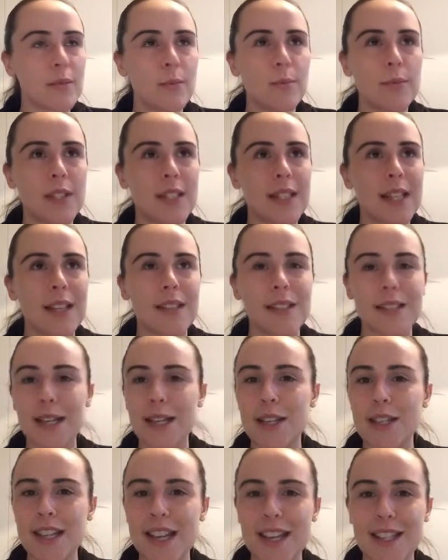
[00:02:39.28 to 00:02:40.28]

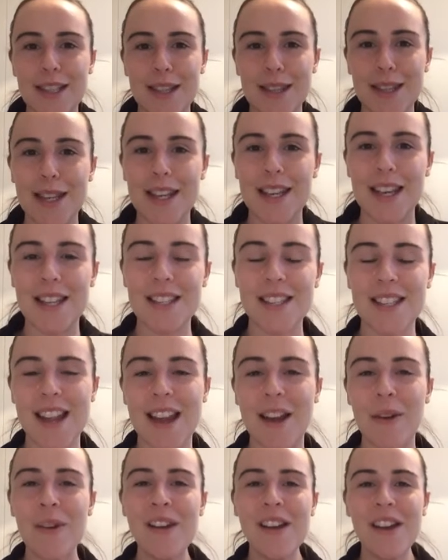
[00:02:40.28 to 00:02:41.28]
16 years I think it is
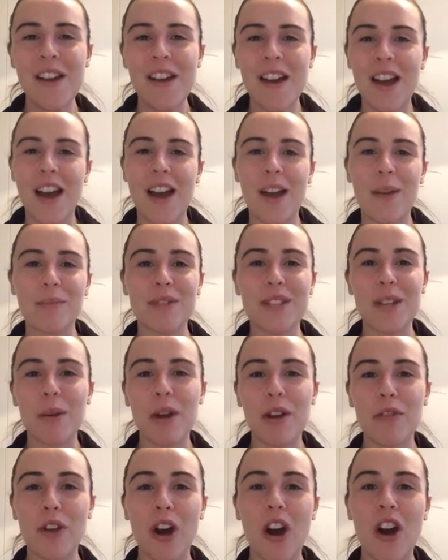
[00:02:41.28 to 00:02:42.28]
now. So
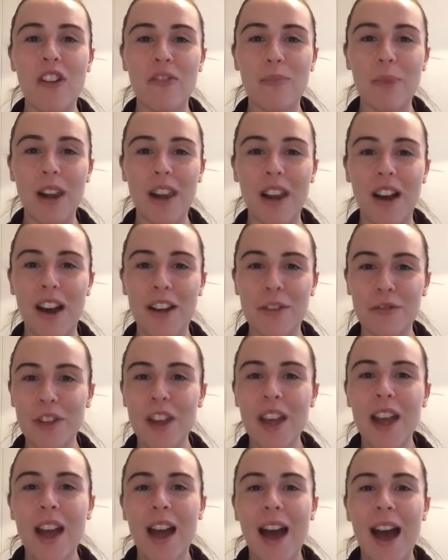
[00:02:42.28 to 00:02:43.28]
over half my life,
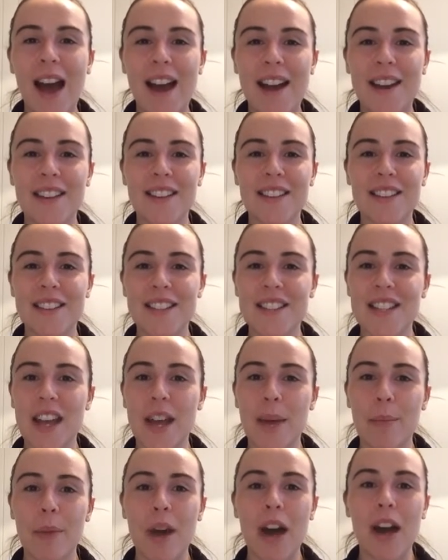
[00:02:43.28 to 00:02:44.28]
and
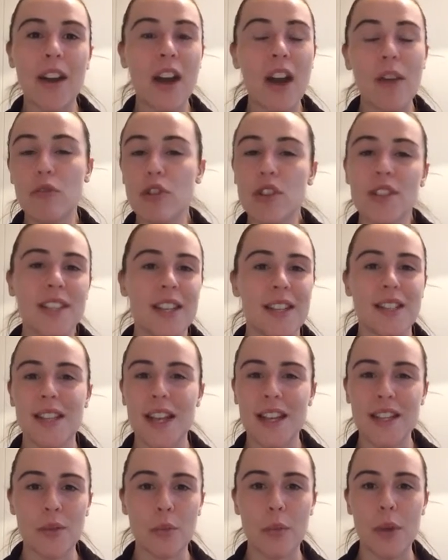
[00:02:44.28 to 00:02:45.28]
I run 6
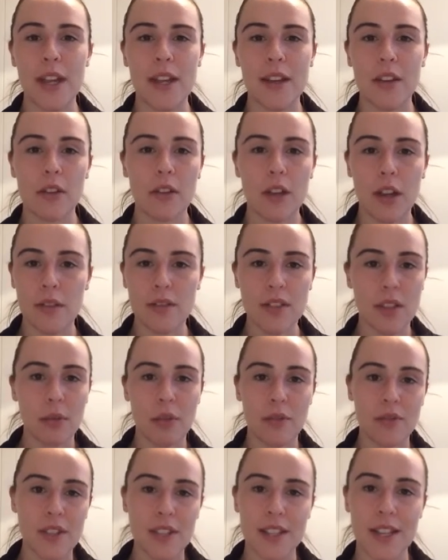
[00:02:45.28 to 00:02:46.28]
days a week. So
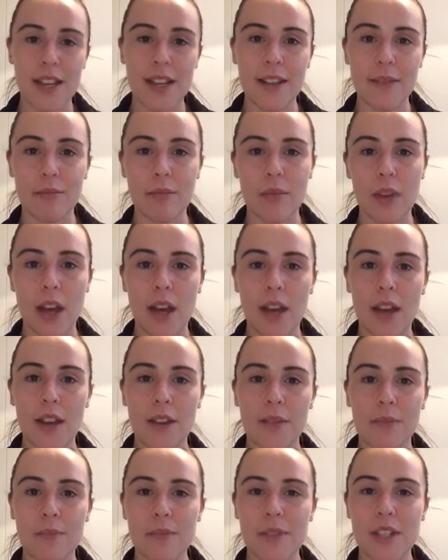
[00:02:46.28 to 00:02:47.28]
obviously
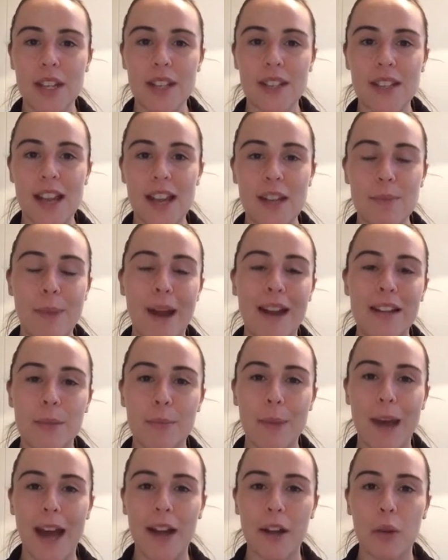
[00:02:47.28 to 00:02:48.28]
6 days back to
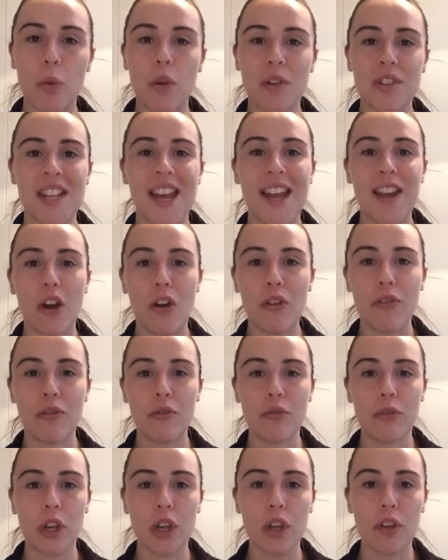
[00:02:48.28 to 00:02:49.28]
back, 1 day off
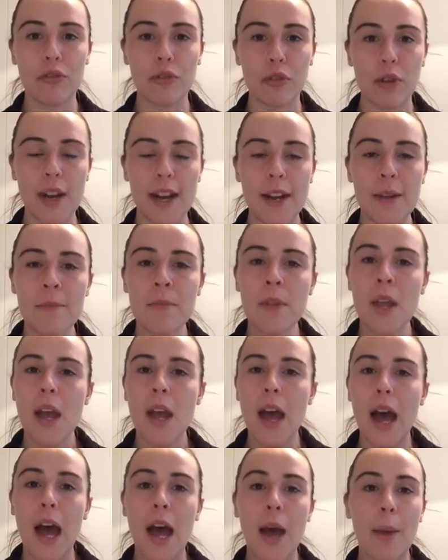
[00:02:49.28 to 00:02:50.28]
recovery.
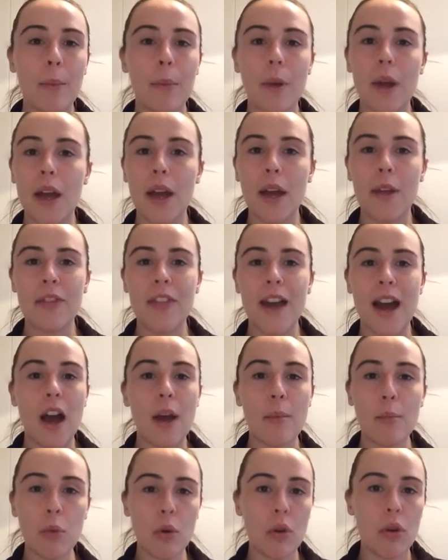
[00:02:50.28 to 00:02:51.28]
That
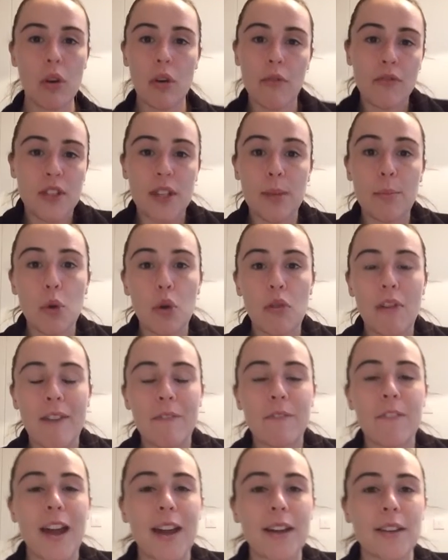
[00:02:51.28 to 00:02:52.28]
I'm obviously more
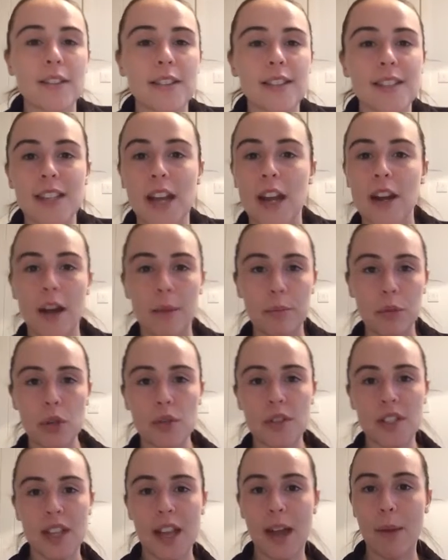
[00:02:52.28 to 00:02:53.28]
advanced and I'm
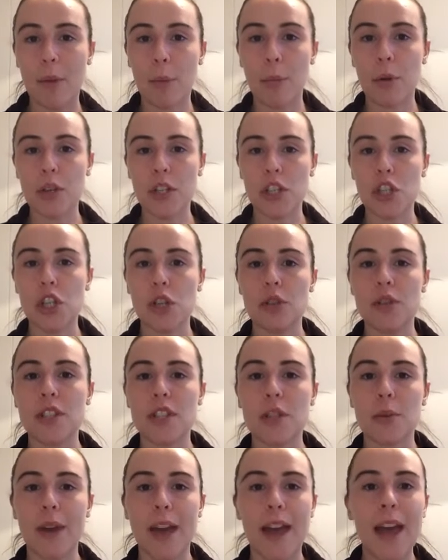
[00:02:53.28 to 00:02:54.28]
used to that. My body's used
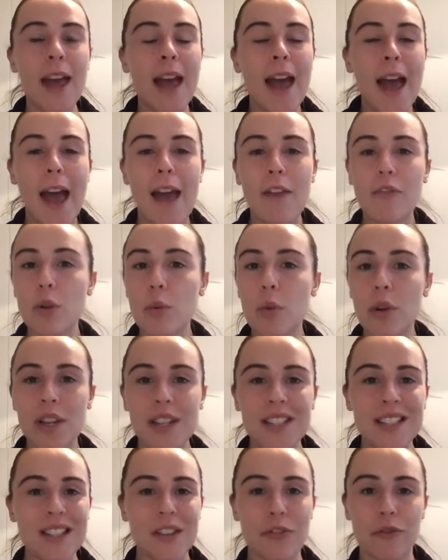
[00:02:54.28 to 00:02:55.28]
to it. Everyone
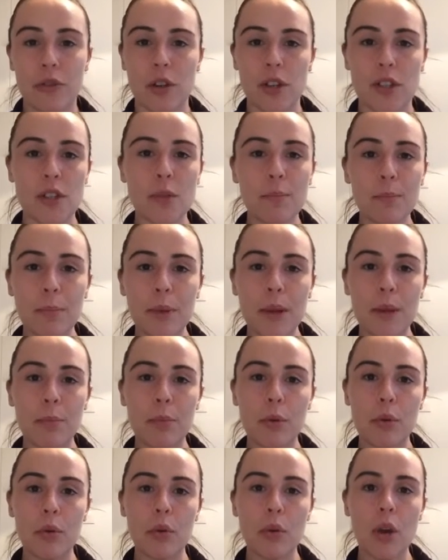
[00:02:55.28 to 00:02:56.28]
is different. Some
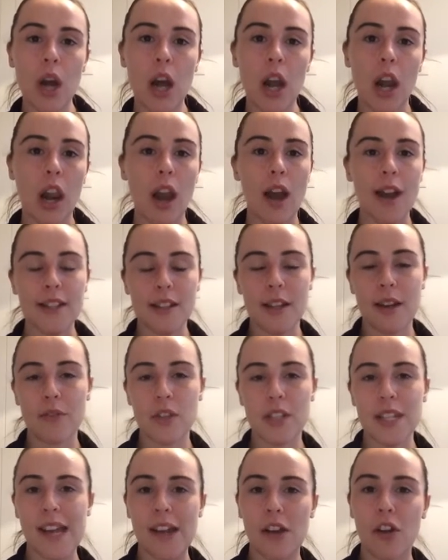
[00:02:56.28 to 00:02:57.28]
people like to have a
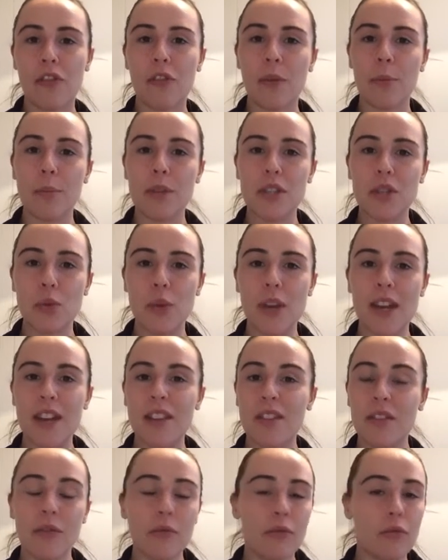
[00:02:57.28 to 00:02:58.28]
day off in
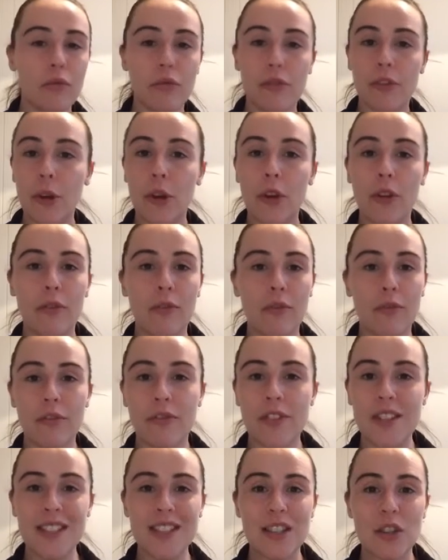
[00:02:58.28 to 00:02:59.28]
between for
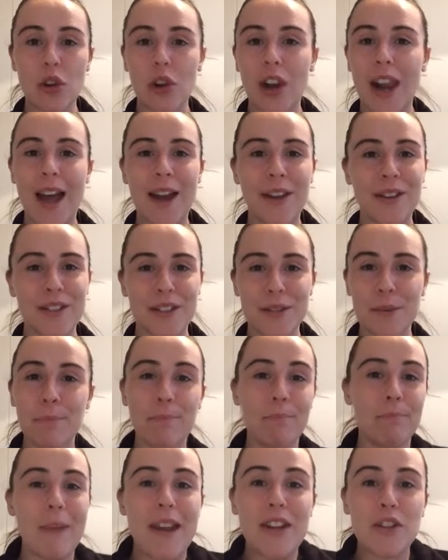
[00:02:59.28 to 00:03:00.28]
physical and
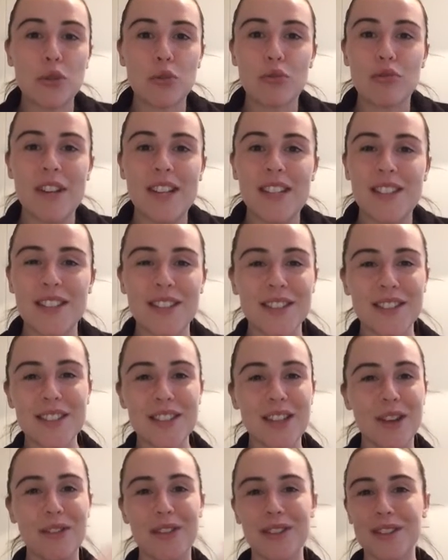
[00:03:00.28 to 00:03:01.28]
mental reasons,
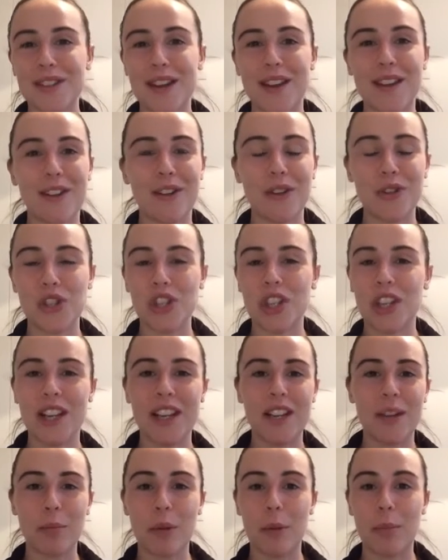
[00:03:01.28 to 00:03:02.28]
so that psychologically
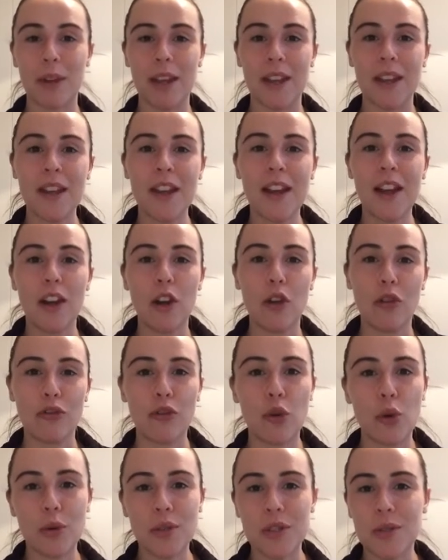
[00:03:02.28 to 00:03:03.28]
you probably look
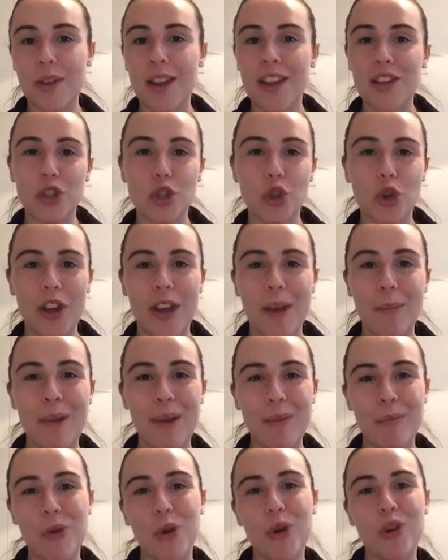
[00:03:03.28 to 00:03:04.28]
forward to it, enjoy it a
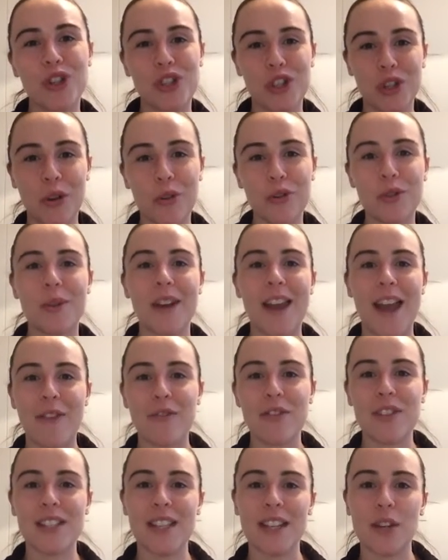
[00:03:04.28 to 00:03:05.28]
bit more because you're not doing it
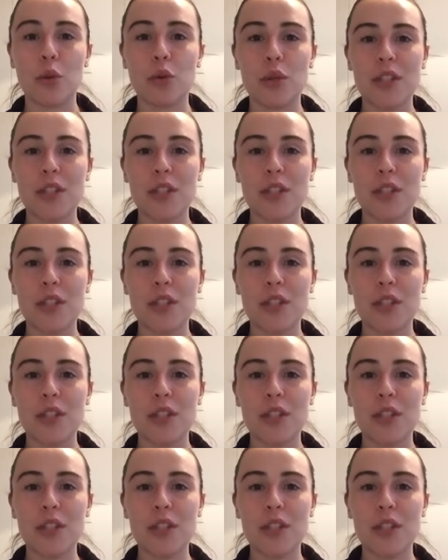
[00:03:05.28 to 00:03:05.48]
every single